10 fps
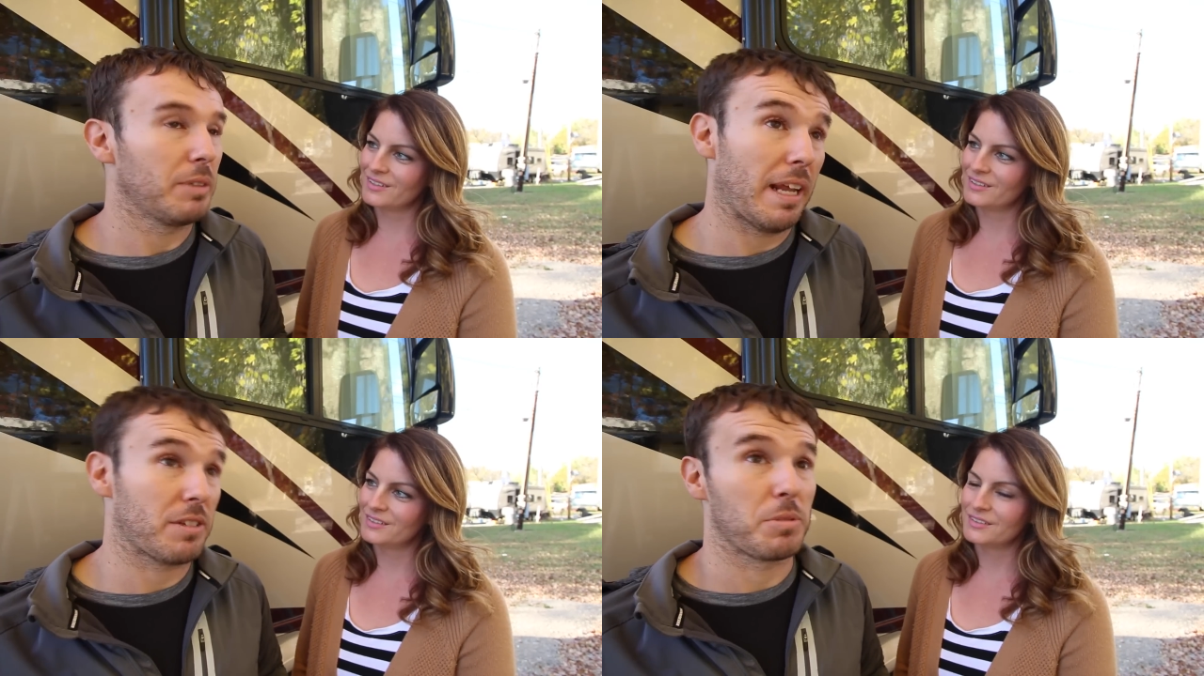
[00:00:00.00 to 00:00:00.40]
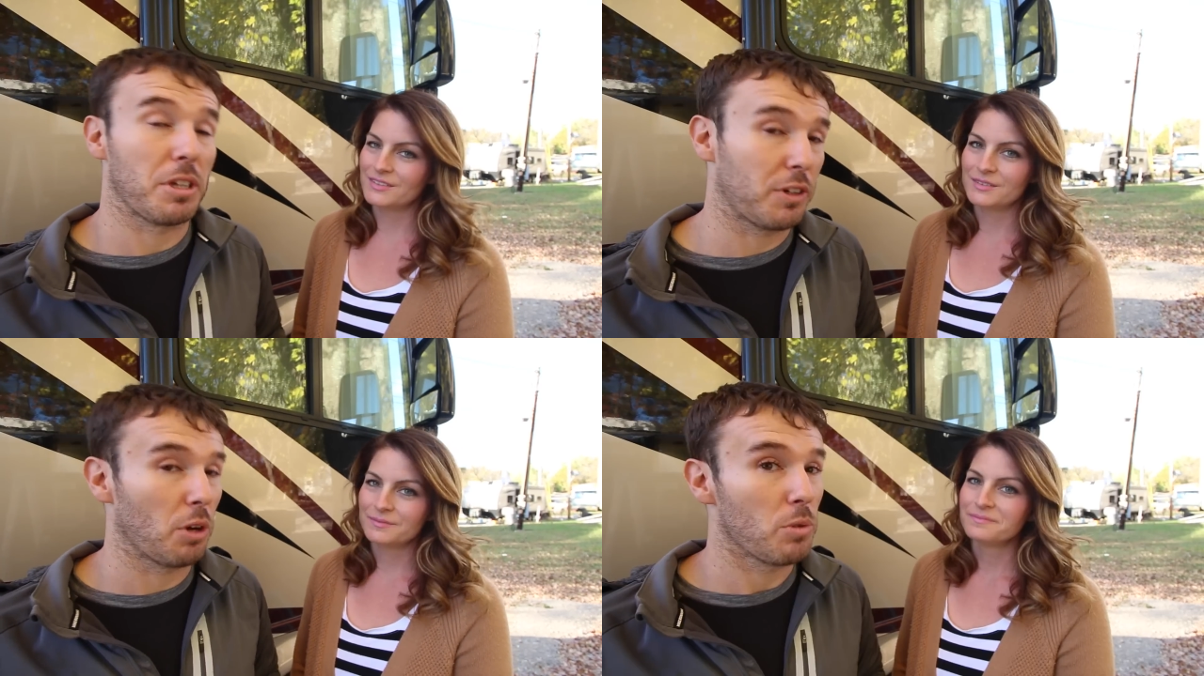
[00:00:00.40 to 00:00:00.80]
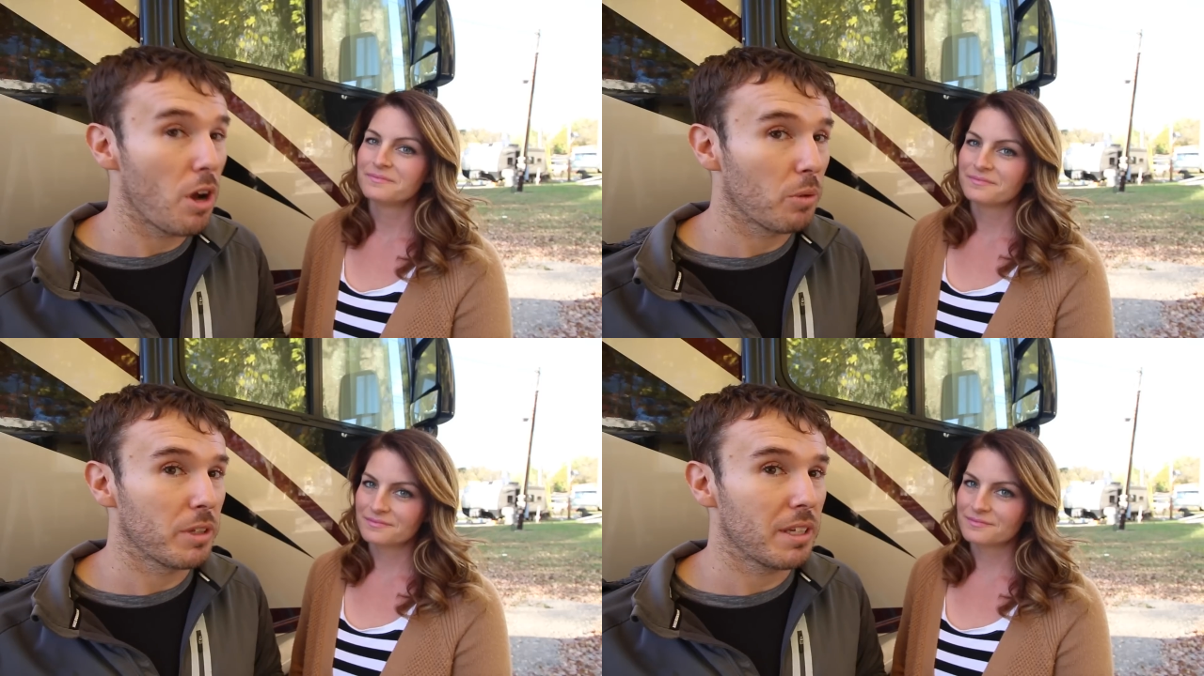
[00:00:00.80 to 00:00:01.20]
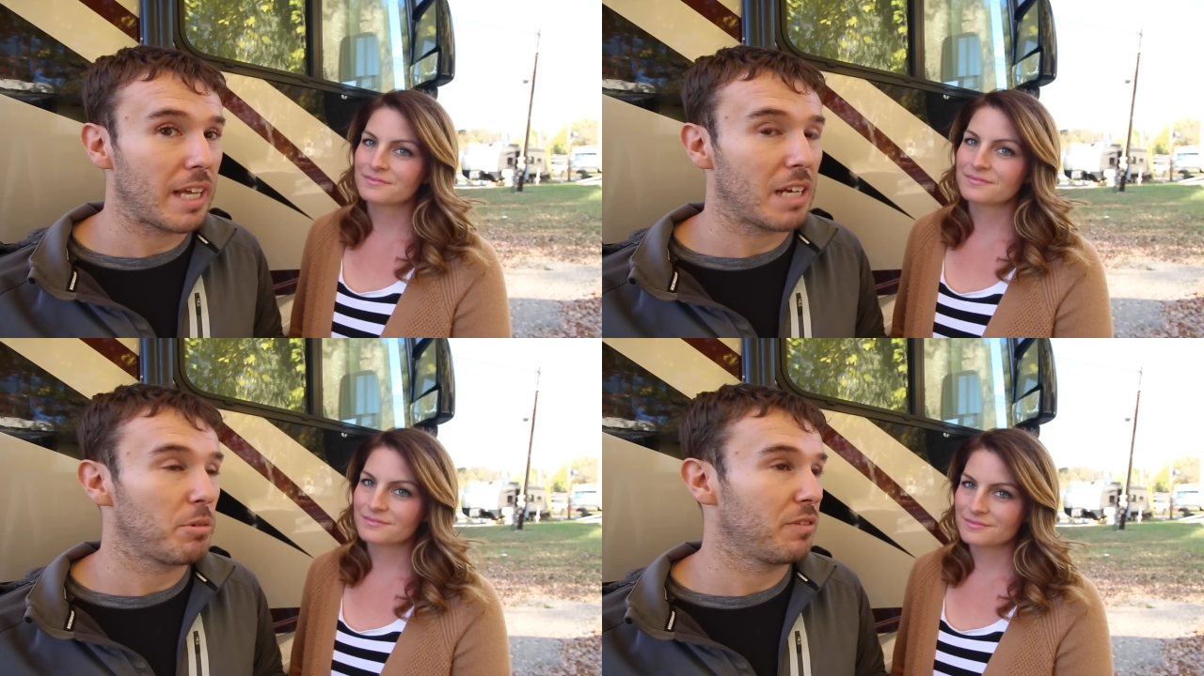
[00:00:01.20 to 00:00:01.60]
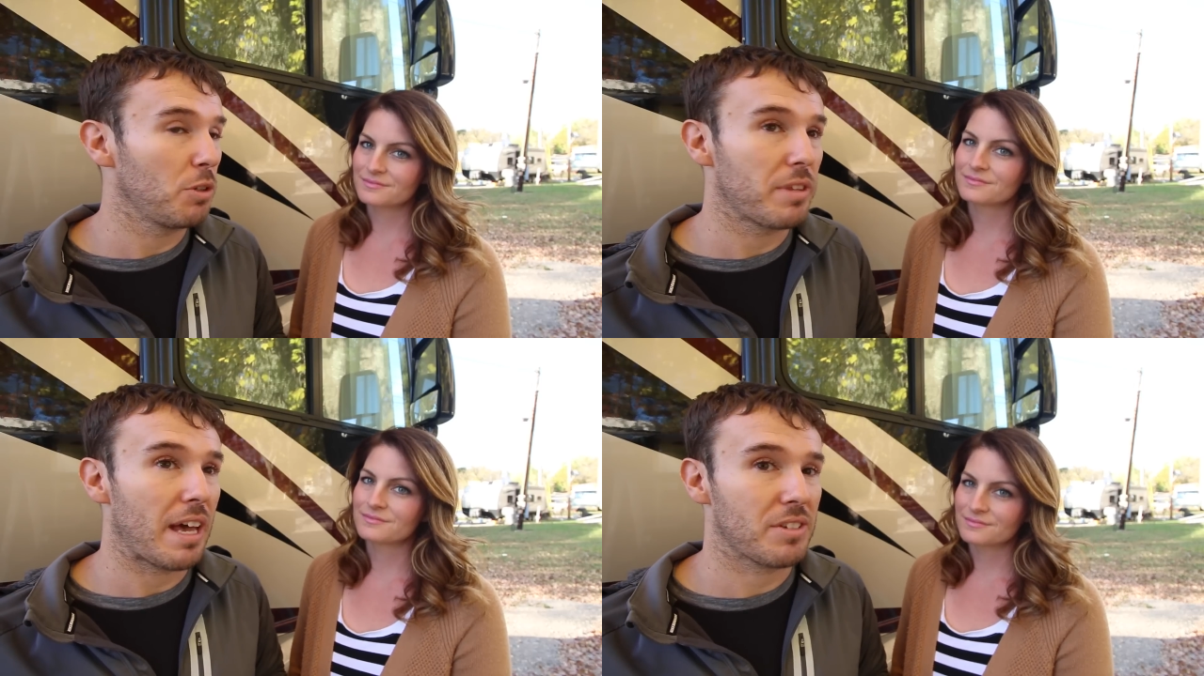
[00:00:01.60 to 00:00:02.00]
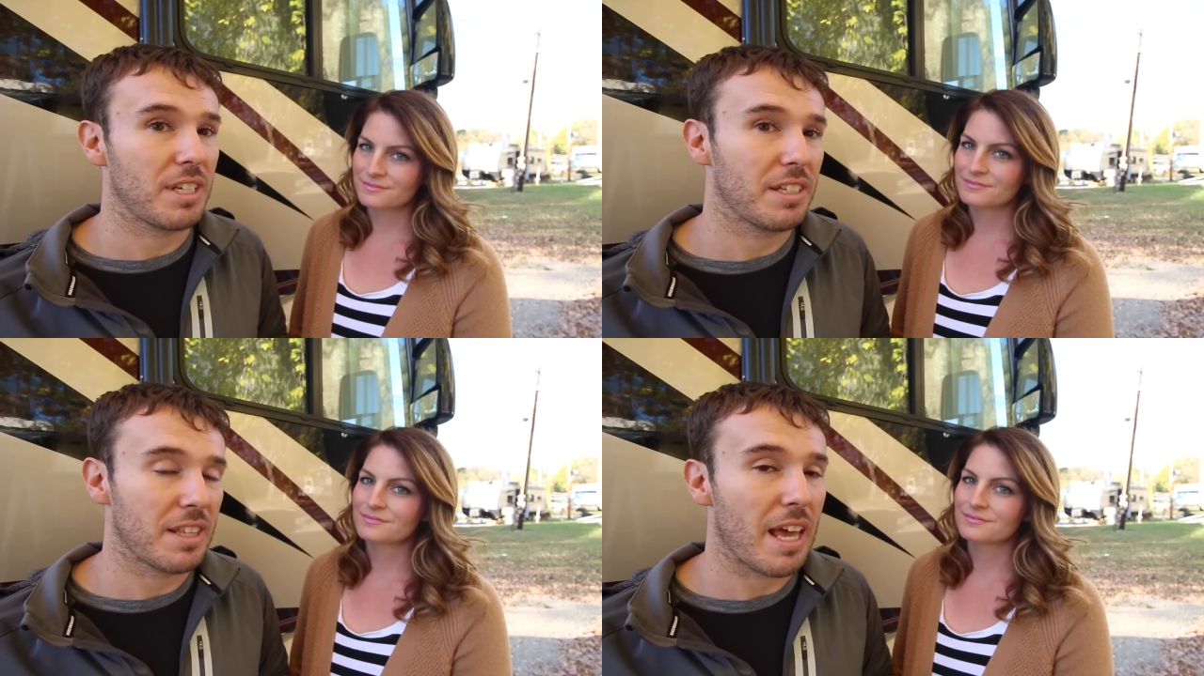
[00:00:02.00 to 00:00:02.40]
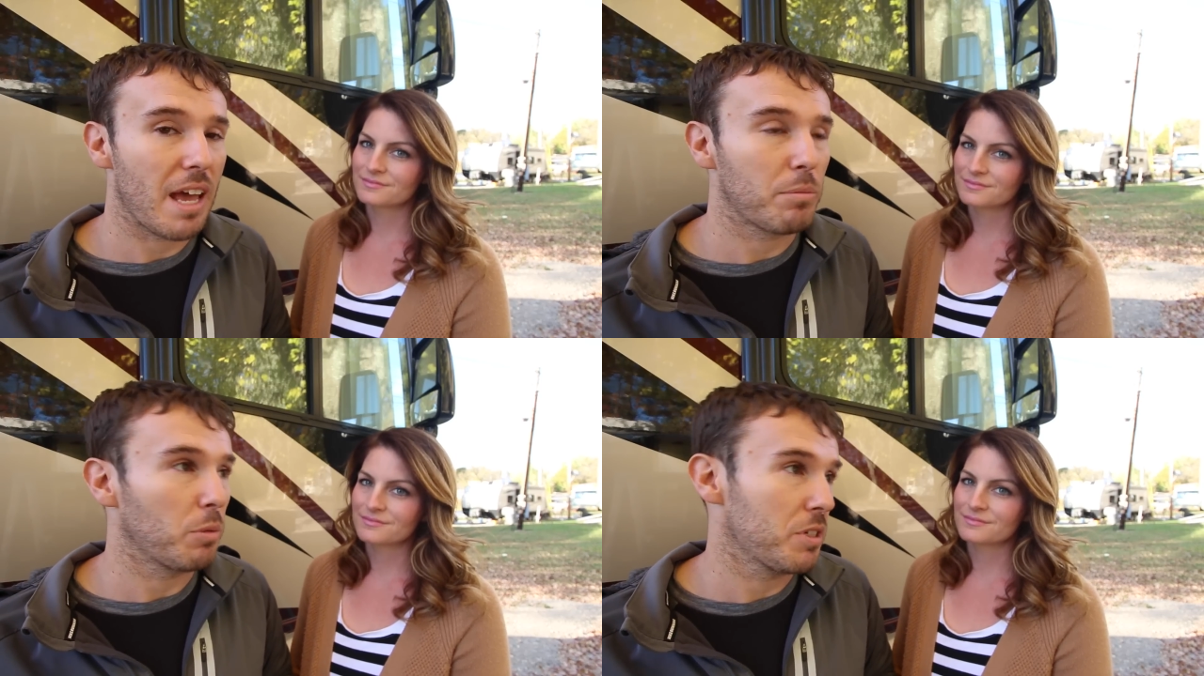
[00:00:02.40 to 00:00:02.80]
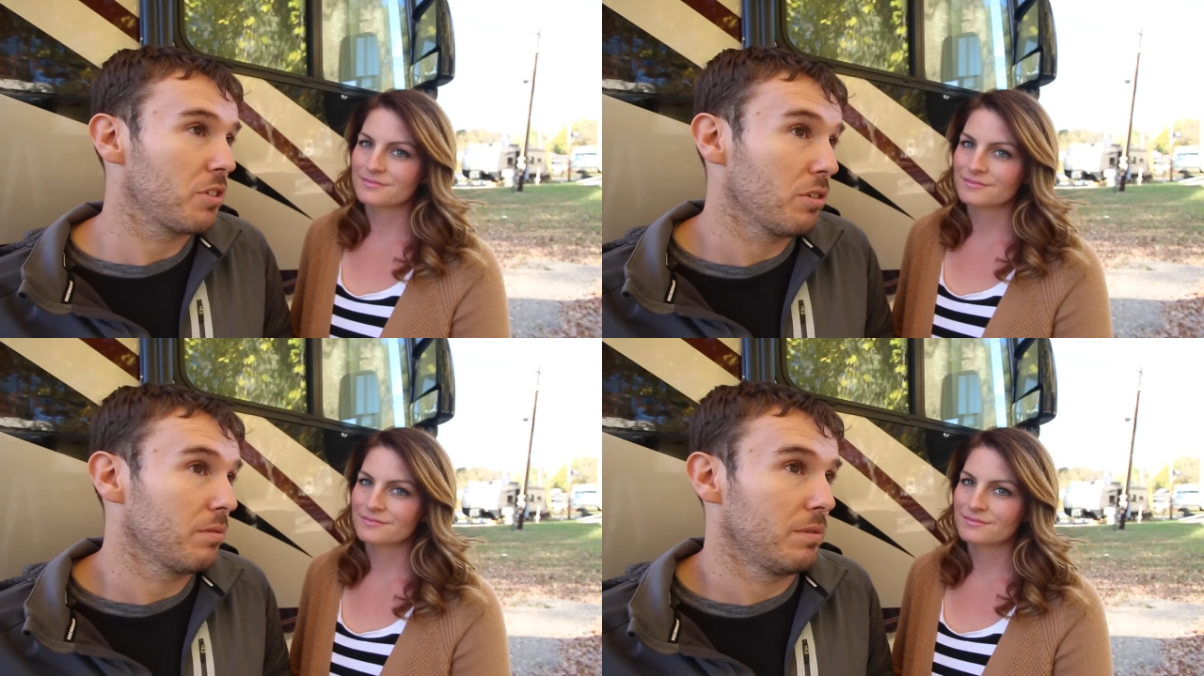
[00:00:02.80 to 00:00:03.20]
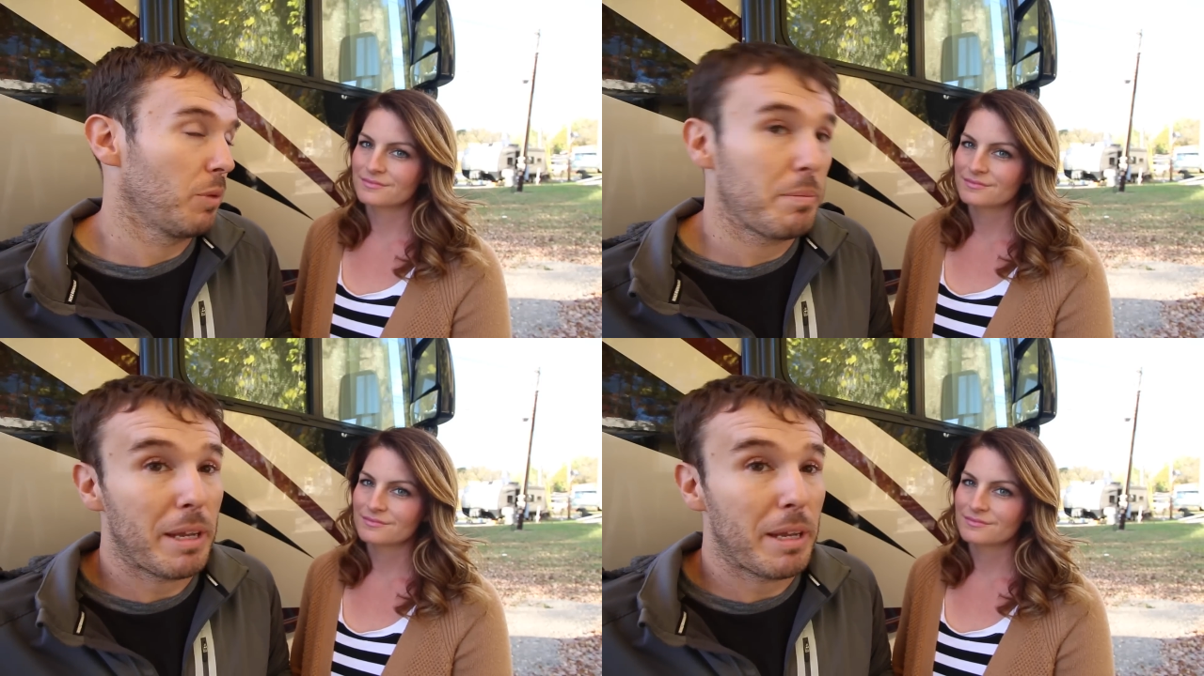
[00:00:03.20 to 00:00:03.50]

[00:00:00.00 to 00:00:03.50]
Speaker 1: We did have some stuff go wrong with it and had to put a few thousand into that, but we still, we